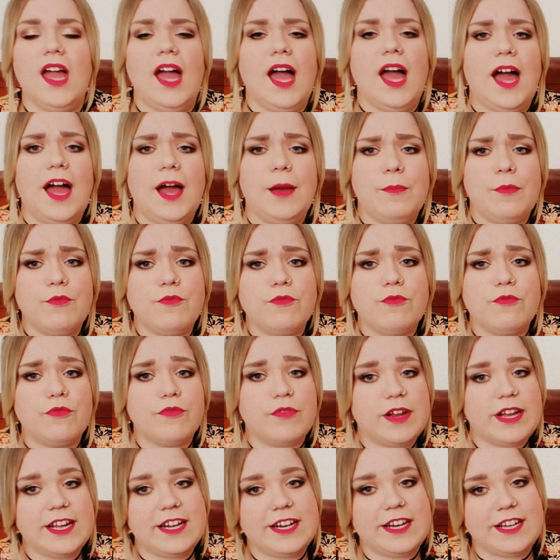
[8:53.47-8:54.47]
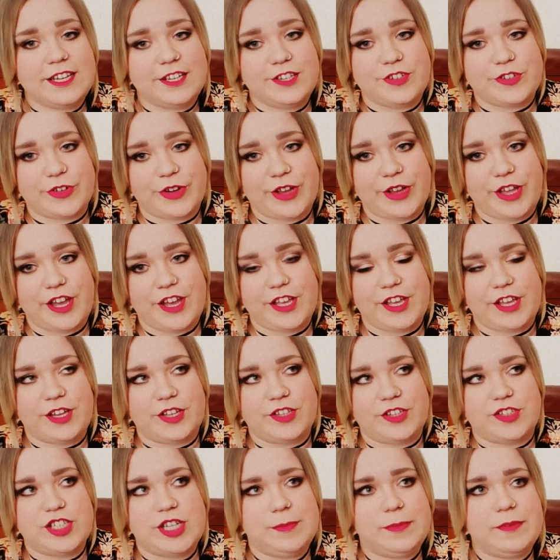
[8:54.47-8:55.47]
Really enjoy her
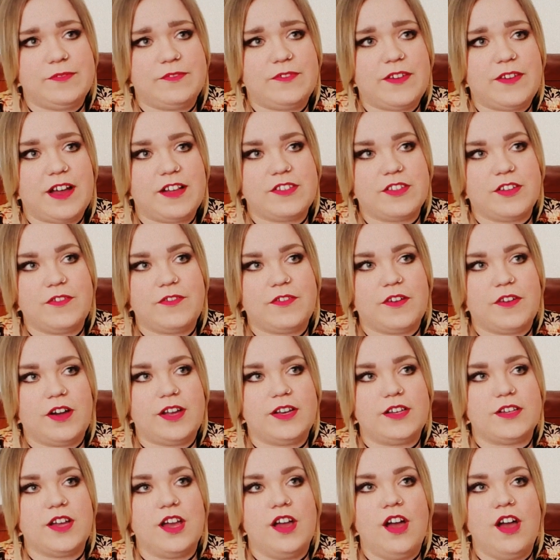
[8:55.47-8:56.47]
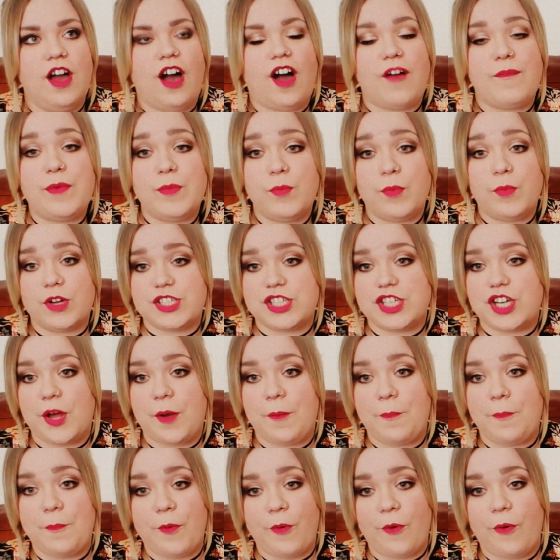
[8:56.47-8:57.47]
YouTube. In fact, I find I've been watching
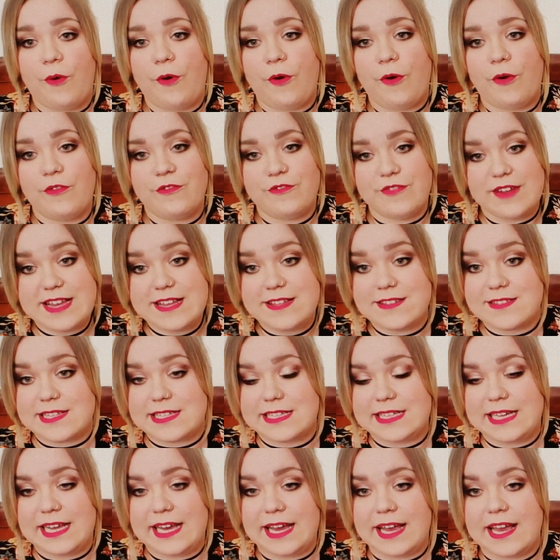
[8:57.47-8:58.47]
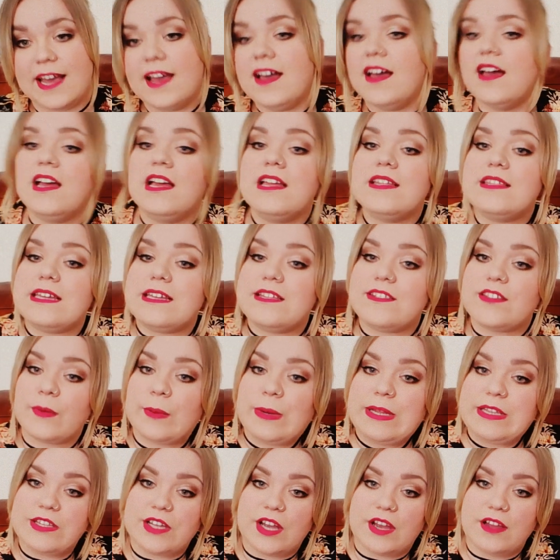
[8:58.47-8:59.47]
her more recently since I
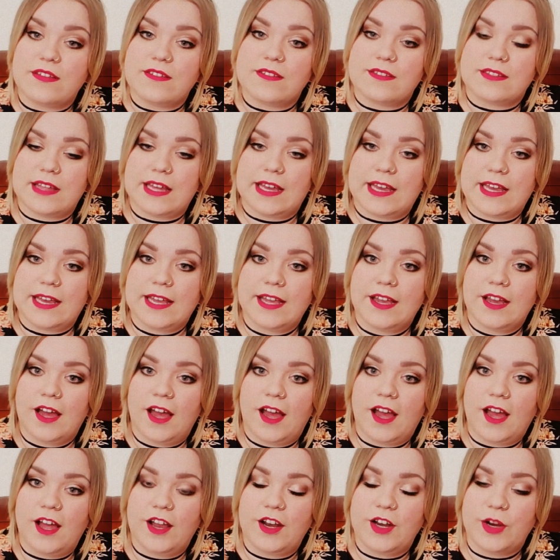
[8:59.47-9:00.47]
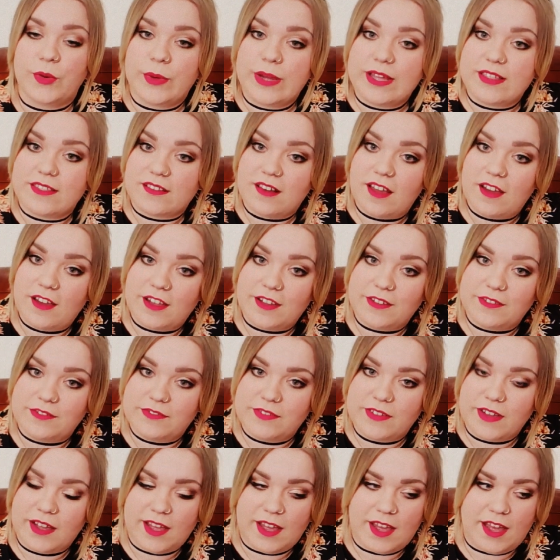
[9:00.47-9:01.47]
went to go and see Louise
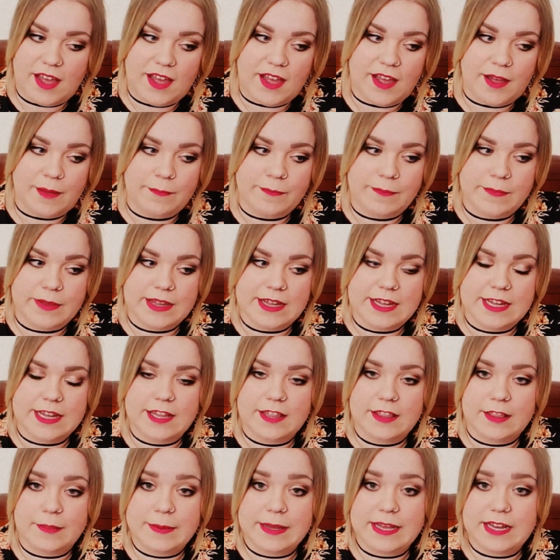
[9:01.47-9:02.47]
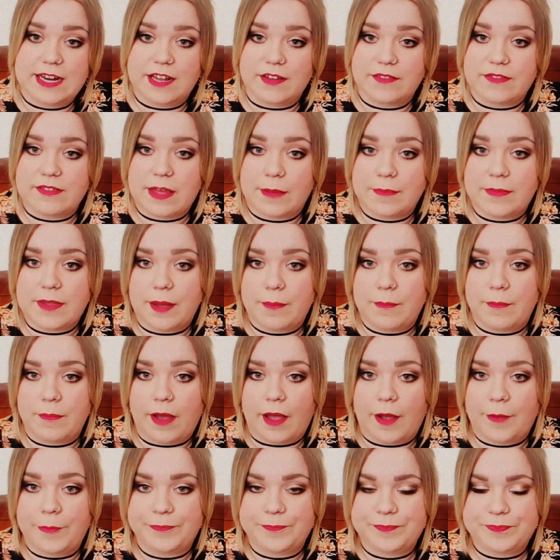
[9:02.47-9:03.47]
live at the beginning of
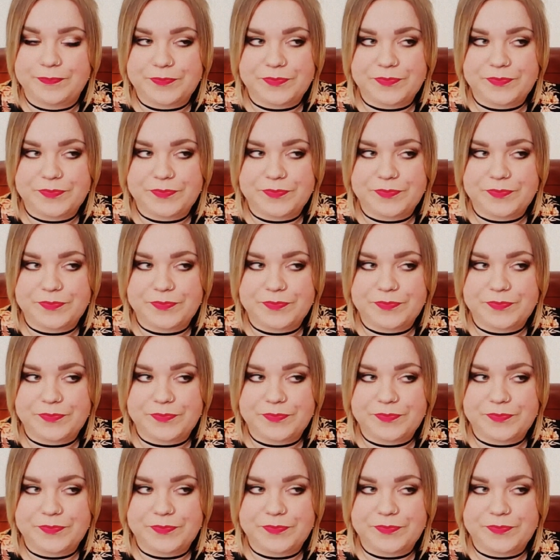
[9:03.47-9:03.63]
September.